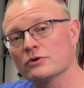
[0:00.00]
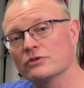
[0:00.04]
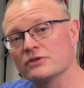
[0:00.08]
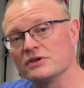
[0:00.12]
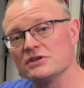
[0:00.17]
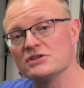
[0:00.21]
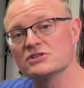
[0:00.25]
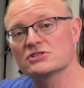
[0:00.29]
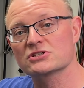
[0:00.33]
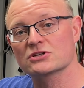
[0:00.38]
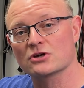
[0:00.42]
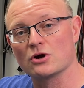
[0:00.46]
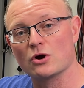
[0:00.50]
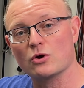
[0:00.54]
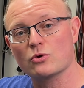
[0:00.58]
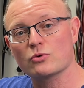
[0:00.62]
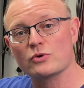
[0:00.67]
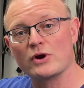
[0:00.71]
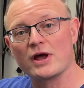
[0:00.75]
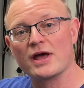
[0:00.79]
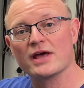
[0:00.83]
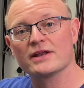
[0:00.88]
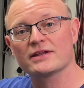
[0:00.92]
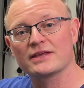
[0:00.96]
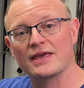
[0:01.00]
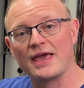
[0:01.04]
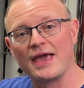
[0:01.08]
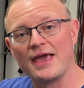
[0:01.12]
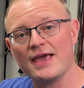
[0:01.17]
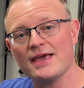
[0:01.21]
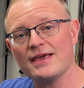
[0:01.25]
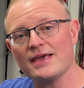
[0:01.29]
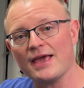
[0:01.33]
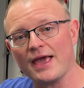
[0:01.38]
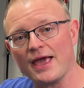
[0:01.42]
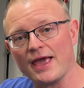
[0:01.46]
these Korad
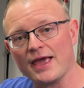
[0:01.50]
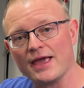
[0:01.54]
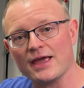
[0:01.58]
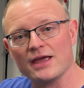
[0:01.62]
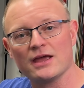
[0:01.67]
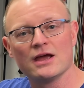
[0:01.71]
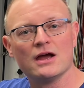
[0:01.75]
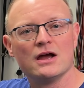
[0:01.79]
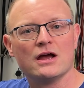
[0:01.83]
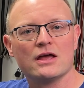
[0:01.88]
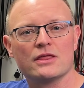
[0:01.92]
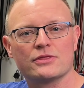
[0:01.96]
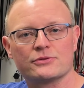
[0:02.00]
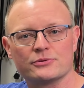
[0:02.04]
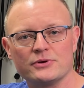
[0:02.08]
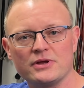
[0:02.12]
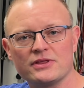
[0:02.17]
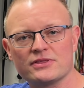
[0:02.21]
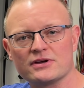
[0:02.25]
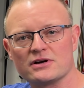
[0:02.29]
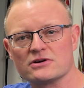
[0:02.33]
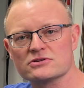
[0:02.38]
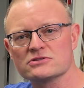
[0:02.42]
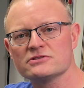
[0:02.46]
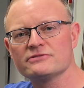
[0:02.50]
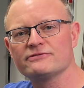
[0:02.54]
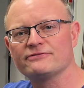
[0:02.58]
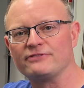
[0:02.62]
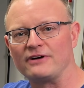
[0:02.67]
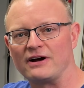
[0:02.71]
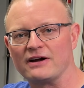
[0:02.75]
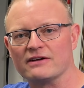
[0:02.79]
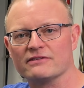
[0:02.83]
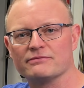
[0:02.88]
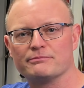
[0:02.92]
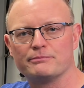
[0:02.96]

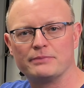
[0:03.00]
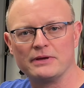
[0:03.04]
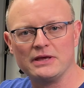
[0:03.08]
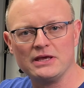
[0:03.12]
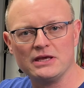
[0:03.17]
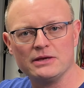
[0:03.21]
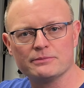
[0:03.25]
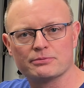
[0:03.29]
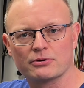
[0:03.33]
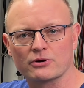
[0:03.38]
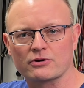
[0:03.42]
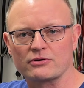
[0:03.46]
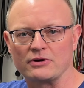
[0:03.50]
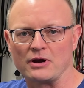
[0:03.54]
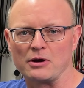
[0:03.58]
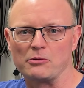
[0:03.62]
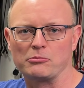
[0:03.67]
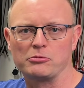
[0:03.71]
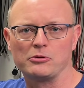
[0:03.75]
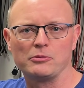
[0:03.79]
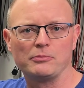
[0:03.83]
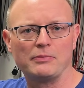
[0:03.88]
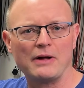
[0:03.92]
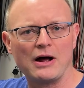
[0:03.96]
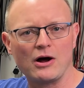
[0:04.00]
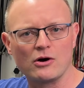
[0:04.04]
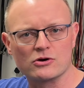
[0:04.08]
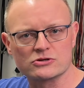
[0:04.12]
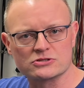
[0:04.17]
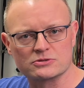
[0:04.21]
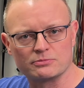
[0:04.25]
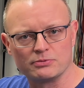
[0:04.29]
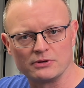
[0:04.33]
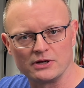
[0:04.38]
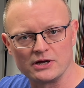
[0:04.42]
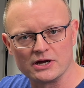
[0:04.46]
KA3005P programmable power
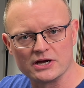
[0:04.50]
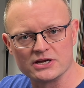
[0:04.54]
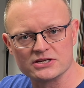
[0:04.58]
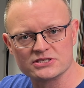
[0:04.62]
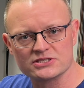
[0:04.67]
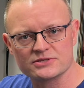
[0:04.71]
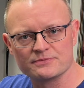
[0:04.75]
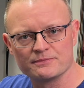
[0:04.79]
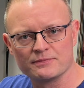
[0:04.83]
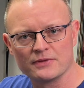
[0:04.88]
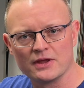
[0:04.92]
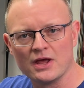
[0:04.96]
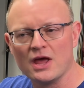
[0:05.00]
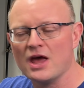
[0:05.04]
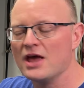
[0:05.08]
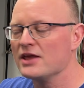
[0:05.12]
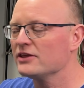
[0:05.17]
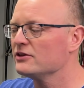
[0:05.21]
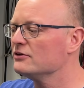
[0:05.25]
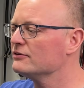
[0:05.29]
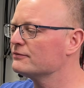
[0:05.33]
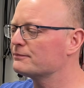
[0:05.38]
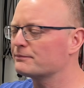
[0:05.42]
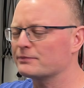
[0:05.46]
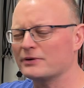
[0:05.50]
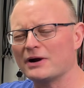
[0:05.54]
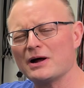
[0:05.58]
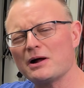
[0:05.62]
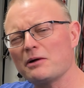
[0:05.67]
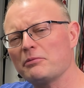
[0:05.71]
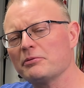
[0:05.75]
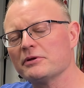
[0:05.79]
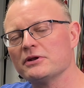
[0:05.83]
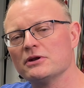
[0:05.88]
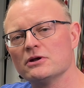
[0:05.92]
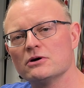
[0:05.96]
supplies. You've
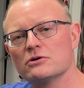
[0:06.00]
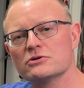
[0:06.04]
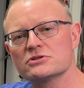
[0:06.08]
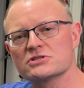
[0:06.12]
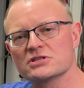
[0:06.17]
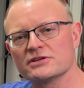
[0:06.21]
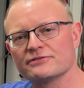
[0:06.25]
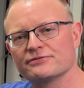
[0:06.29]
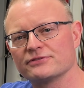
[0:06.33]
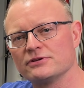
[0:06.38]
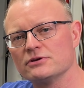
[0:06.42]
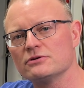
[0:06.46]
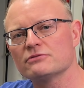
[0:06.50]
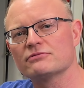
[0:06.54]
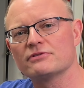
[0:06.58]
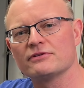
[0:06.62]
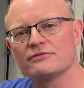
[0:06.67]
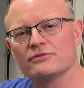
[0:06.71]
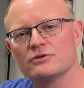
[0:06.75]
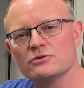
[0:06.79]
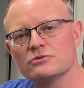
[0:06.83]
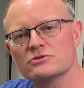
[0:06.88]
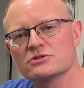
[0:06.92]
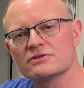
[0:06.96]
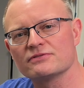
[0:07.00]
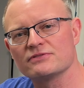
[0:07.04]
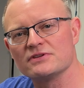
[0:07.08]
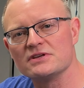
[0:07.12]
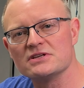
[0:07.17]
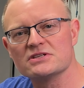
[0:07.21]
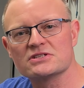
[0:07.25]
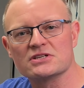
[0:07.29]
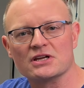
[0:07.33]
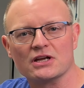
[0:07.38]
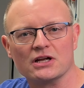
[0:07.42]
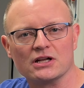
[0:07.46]
probably noticed a few reviews of
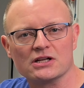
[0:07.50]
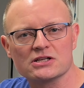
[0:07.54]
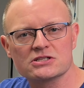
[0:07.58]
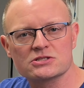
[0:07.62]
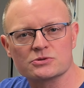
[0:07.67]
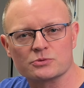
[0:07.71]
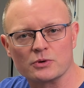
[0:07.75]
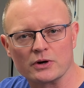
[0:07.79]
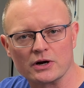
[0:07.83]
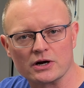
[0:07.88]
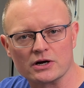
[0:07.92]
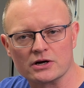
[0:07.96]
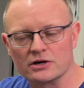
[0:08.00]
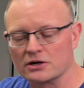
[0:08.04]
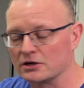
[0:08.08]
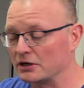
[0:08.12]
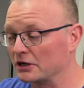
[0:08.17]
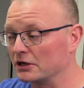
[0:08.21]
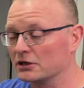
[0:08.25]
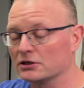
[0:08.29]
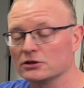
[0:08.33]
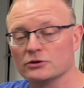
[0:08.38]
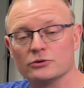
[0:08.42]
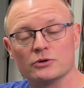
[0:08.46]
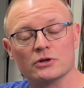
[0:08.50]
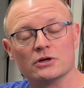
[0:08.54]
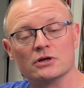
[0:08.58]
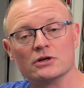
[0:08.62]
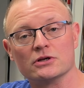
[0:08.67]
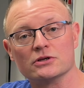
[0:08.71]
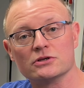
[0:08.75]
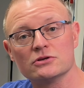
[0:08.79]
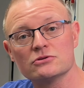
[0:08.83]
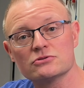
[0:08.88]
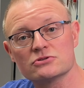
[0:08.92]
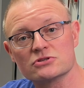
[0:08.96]
these elsewhere, including on
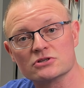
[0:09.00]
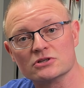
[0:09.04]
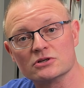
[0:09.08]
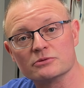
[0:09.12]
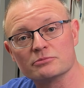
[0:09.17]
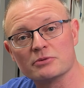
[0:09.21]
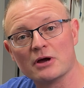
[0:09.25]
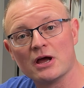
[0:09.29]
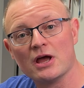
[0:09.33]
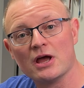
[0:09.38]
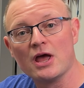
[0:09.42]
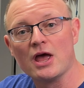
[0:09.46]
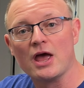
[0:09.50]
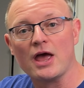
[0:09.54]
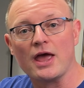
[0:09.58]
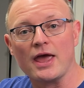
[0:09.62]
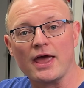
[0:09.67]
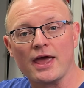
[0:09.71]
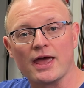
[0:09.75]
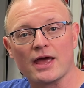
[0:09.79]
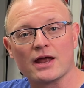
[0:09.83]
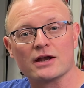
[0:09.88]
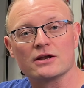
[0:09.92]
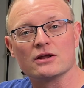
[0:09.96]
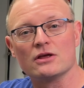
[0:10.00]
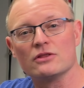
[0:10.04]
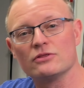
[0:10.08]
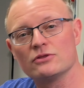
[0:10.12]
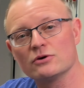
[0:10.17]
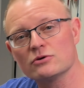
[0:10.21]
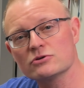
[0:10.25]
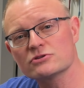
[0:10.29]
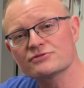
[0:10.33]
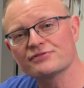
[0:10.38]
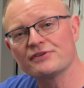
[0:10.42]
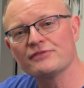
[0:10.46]
YouTube, and
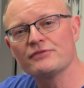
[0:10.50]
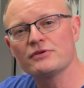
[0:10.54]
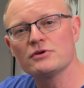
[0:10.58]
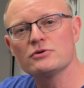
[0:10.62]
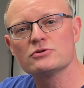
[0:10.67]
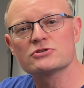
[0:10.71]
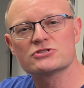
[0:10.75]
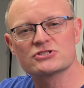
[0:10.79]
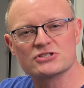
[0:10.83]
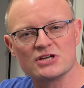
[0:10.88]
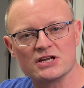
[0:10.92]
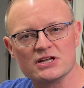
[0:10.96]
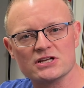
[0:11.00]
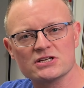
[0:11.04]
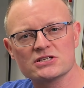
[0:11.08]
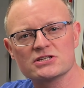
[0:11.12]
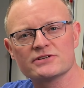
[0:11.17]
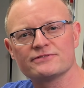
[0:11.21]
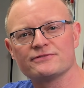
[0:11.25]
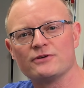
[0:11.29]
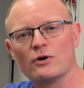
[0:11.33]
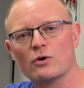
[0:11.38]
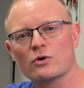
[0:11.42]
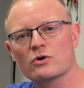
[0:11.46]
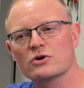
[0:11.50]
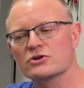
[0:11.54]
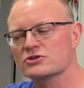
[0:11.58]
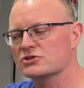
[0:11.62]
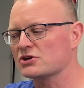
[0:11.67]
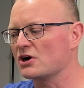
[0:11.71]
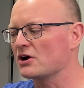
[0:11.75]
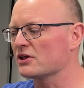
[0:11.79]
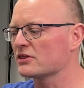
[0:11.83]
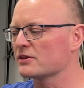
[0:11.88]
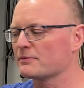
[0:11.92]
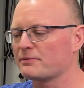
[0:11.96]
those reviews tend to focus
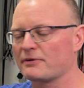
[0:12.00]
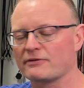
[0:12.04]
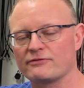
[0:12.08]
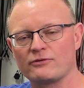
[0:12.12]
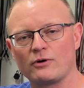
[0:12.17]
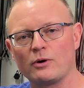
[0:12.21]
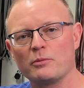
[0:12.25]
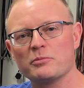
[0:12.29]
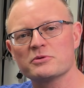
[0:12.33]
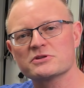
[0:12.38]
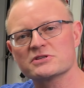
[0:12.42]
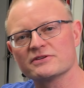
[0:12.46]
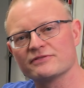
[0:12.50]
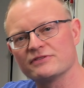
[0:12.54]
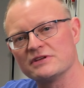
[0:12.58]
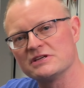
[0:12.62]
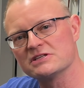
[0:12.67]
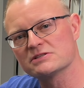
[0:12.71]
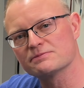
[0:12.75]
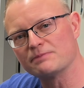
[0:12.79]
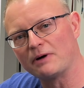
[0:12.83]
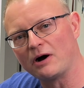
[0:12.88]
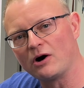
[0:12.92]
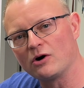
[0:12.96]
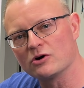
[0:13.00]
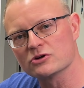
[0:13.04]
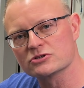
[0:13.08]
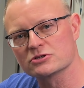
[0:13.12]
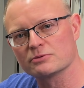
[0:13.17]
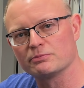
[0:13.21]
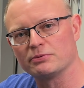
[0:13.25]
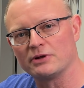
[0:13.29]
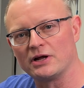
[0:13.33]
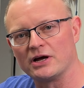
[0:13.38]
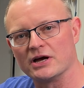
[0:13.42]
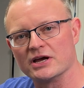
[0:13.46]
on the performance of these power
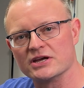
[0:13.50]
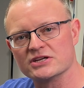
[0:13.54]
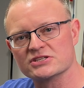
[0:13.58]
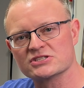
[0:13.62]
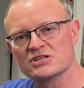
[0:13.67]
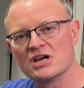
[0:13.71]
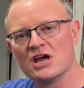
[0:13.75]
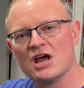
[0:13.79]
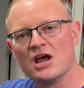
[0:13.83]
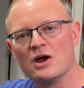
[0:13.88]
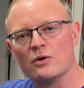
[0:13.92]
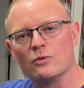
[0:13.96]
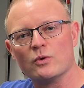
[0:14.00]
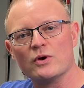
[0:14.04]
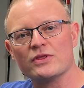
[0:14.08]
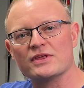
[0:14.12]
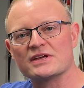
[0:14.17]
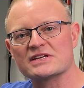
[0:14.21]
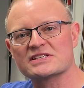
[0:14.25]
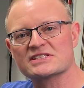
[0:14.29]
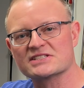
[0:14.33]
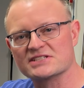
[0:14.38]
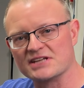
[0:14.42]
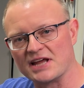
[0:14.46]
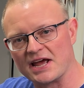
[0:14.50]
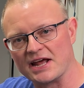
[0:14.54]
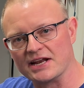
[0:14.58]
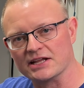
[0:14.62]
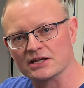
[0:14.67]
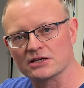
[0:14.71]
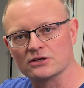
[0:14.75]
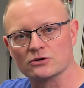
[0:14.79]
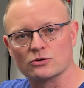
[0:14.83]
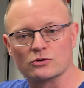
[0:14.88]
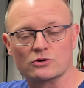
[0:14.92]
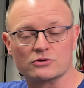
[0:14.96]
supplies with a static
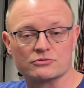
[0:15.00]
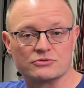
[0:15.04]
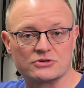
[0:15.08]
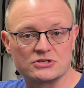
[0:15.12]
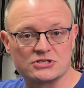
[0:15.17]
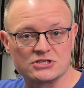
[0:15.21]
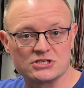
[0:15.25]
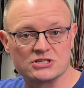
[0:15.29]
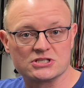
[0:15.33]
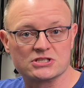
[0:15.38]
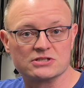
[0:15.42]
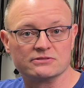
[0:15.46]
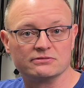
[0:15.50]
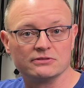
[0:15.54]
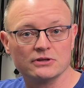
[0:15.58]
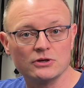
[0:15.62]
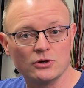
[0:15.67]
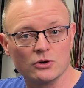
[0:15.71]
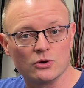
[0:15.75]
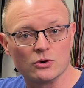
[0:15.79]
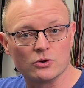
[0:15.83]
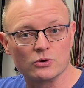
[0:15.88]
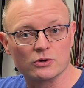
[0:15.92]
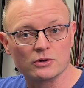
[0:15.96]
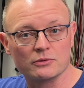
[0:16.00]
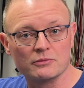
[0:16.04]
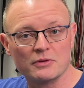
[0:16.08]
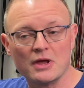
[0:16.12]
or resistive load.